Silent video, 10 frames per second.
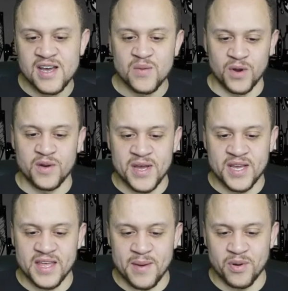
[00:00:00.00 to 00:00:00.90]
we're going to make
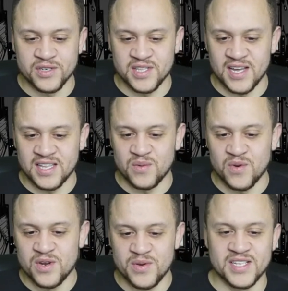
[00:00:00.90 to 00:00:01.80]
that person like the
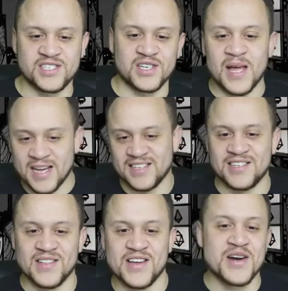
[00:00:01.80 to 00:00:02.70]
one who gets selected
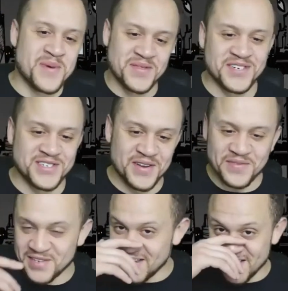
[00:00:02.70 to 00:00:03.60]
to like come on the
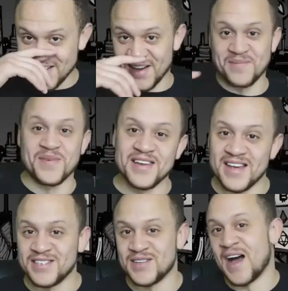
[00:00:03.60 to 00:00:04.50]
shift on
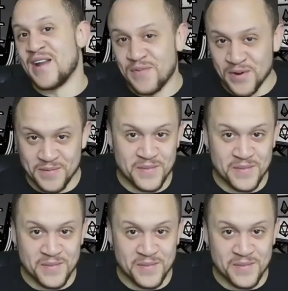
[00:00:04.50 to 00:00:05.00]
Monday. So I don't know if we're going to be